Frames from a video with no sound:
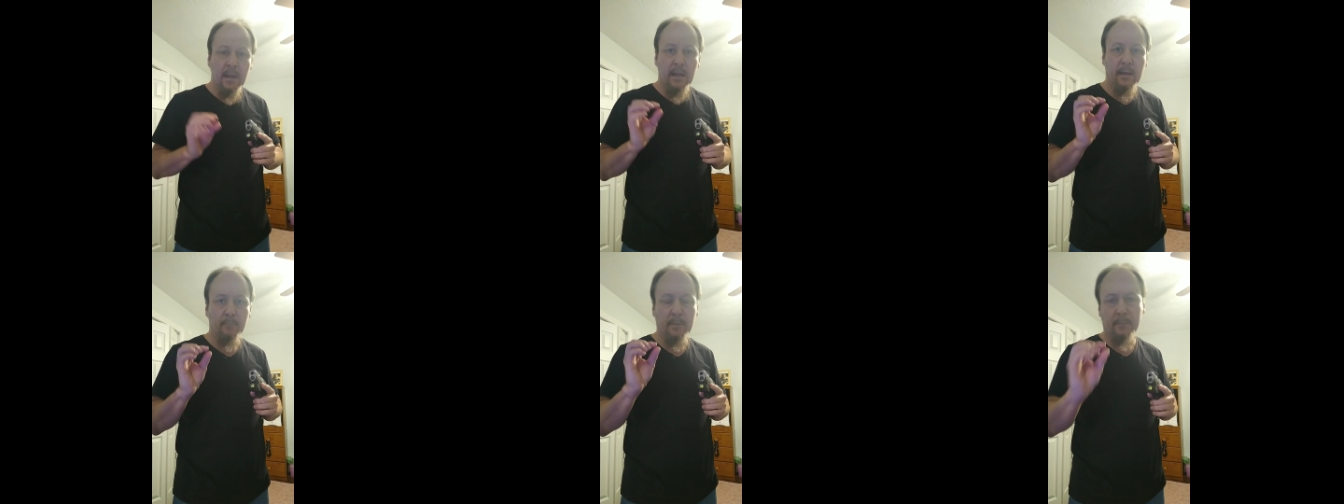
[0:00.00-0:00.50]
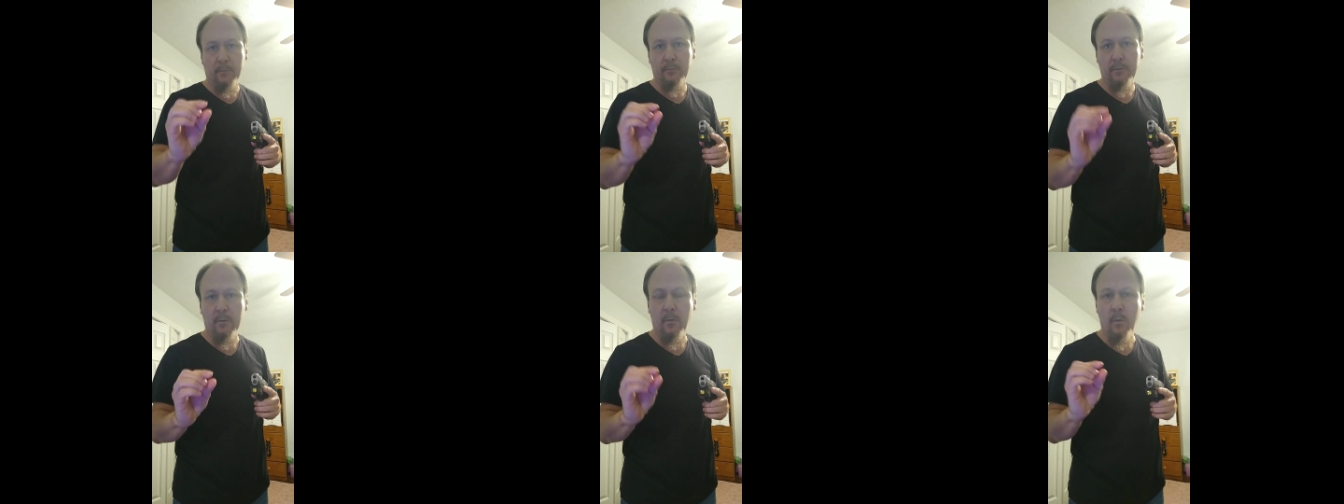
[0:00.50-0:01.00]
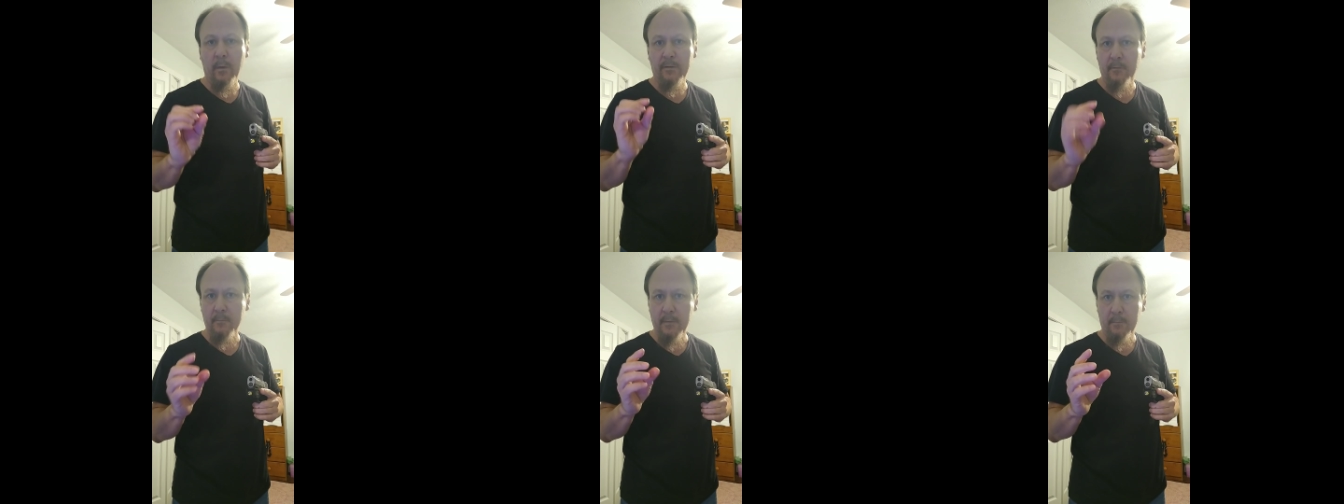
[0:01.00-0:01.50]
And people don't always
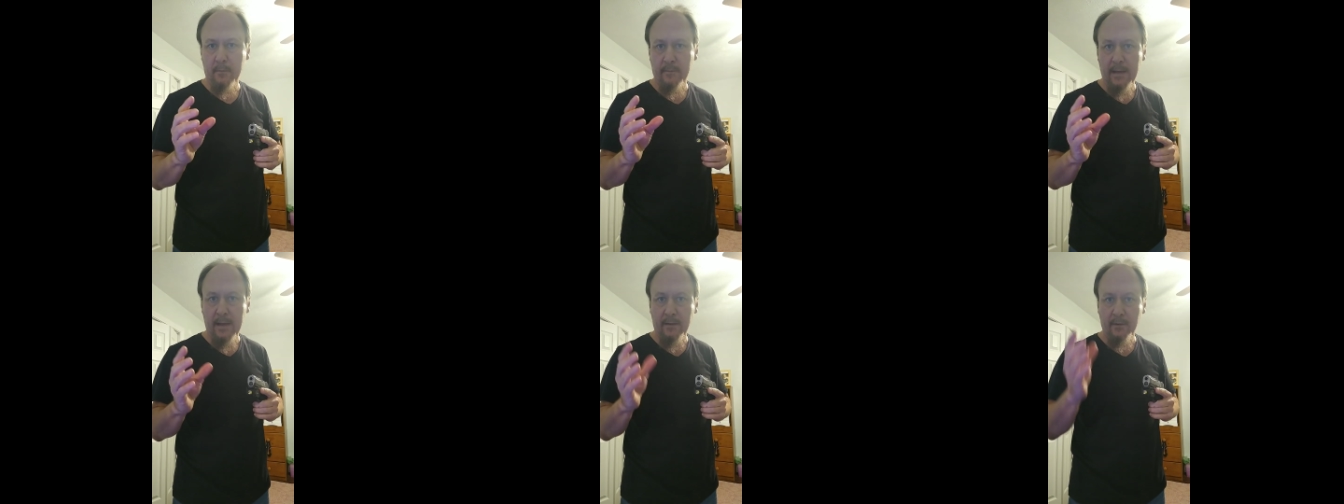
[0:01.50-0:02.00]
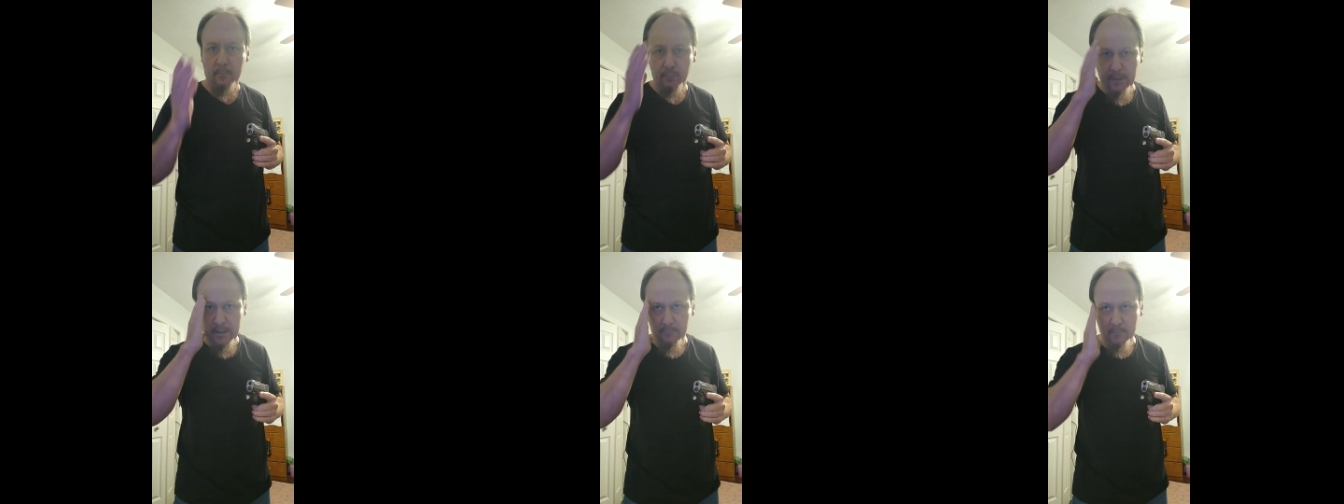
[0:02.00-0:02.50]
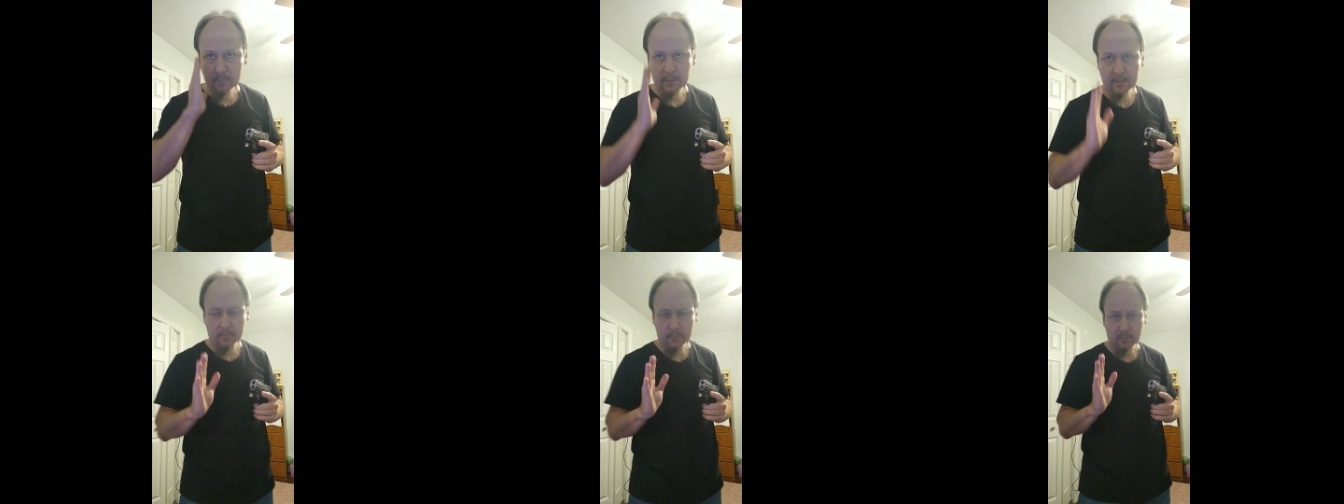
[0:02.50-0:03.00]
remember that. Your brain
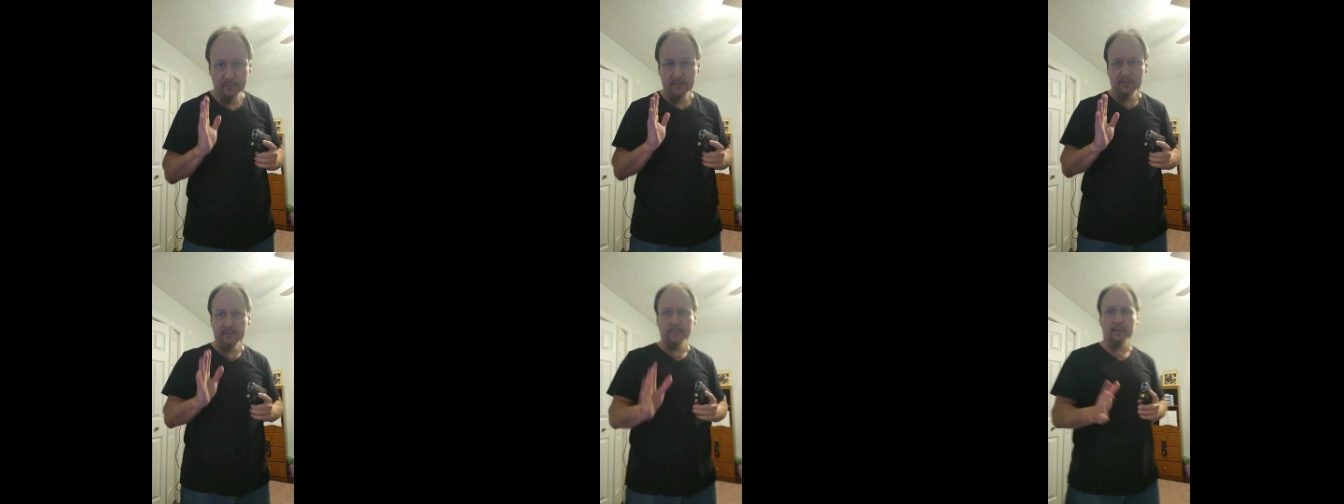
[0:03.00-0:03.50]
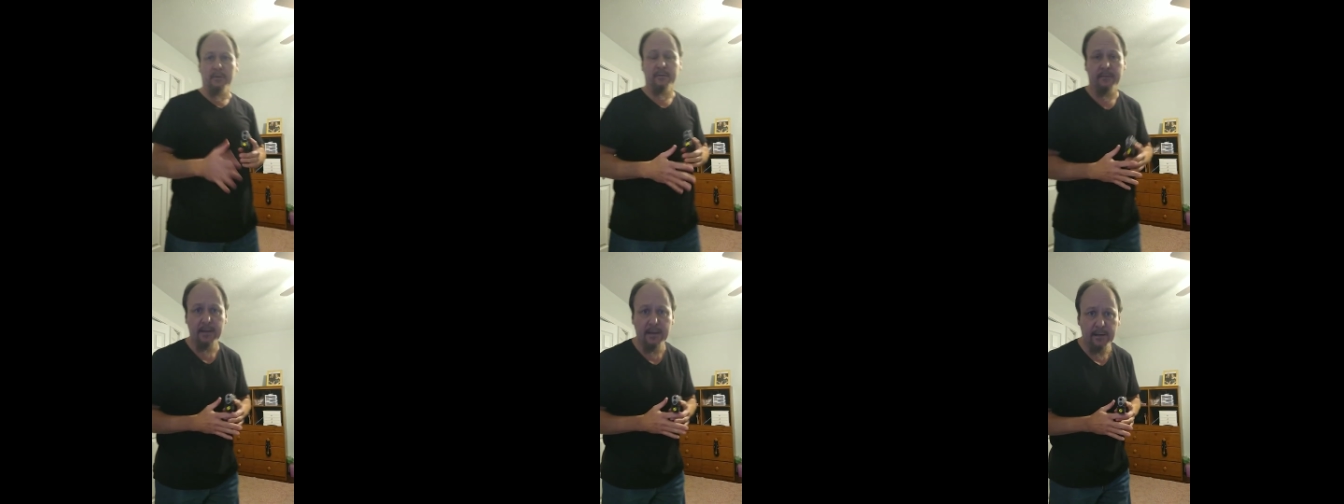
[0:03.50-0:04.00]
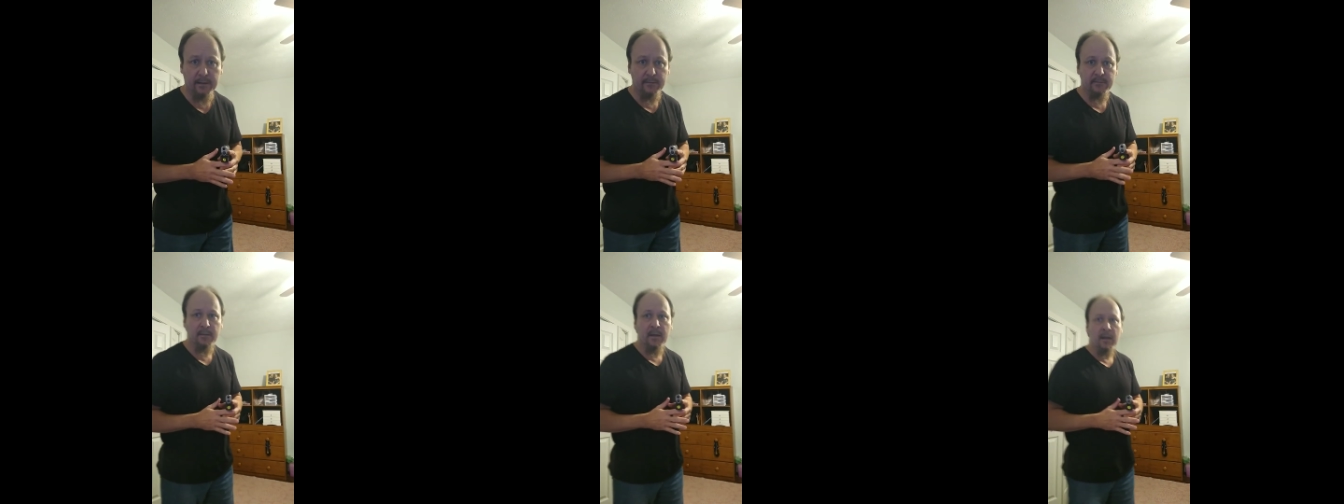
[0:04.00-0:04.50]
remembers the simplest things.